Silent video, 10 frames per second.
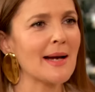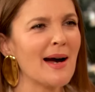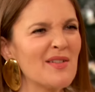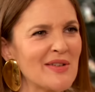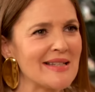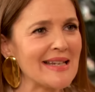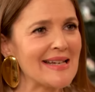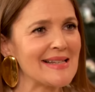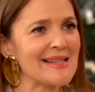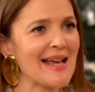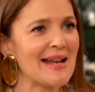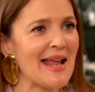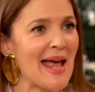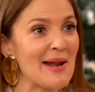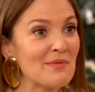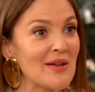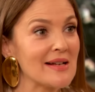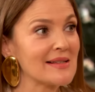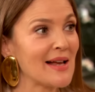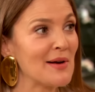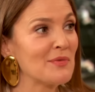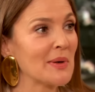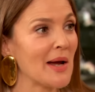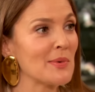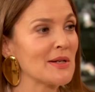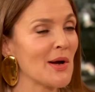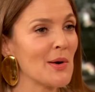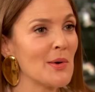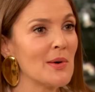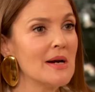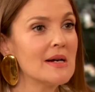covetous and envious of when I would go